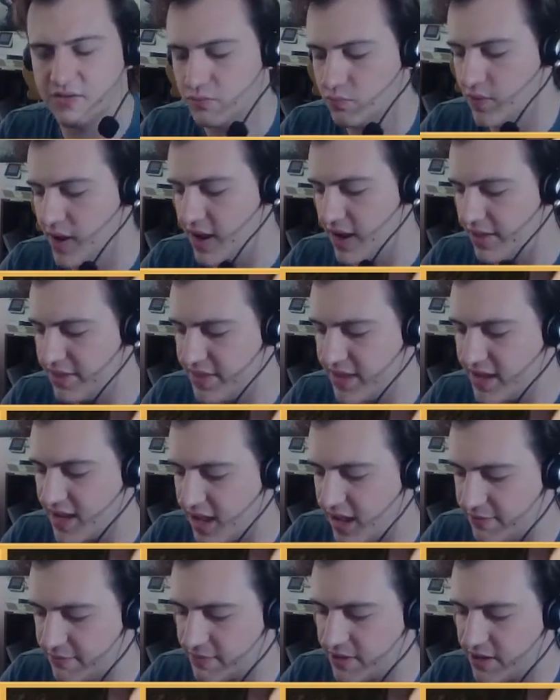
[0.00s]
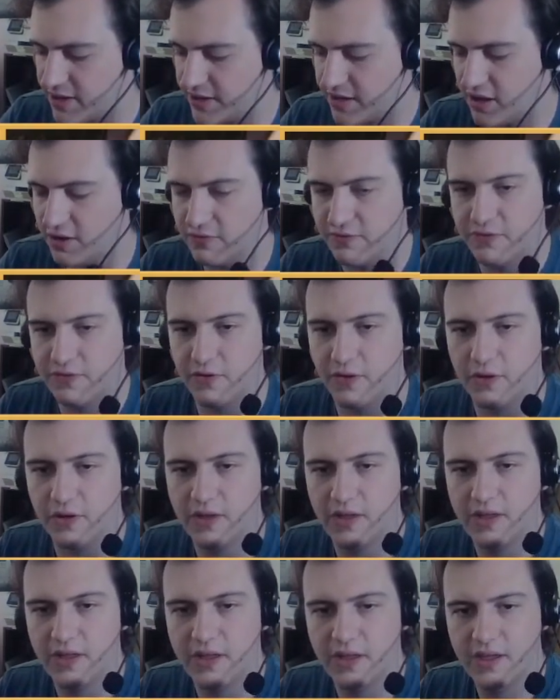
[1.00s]
way. I think I'm going to go for
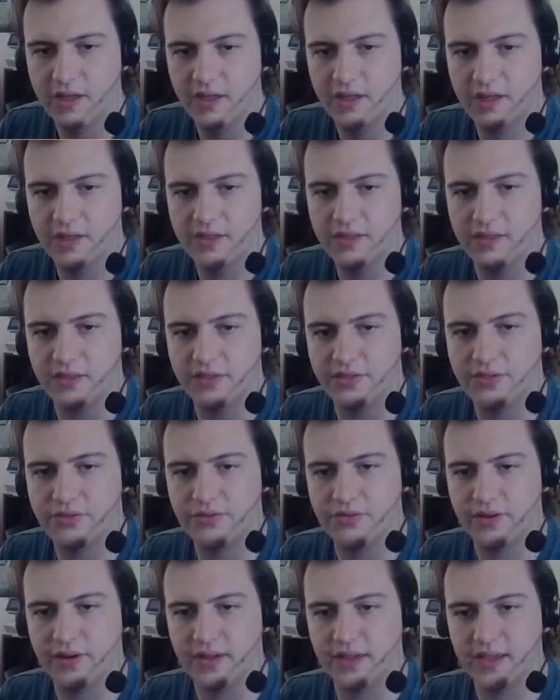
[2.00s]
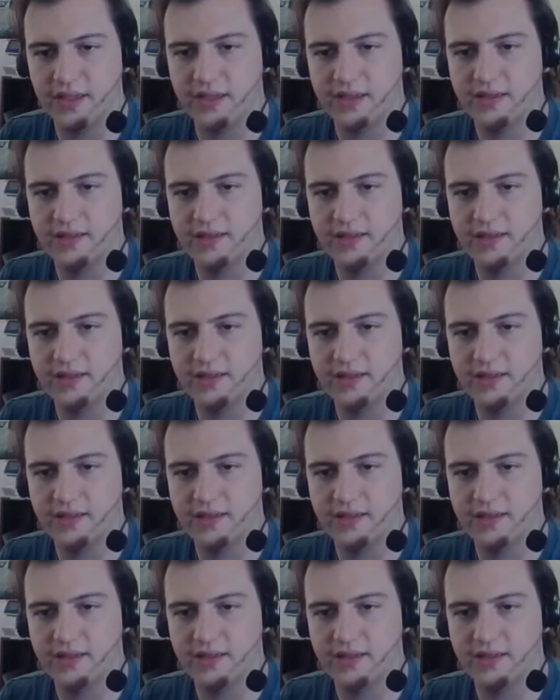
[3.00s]
the three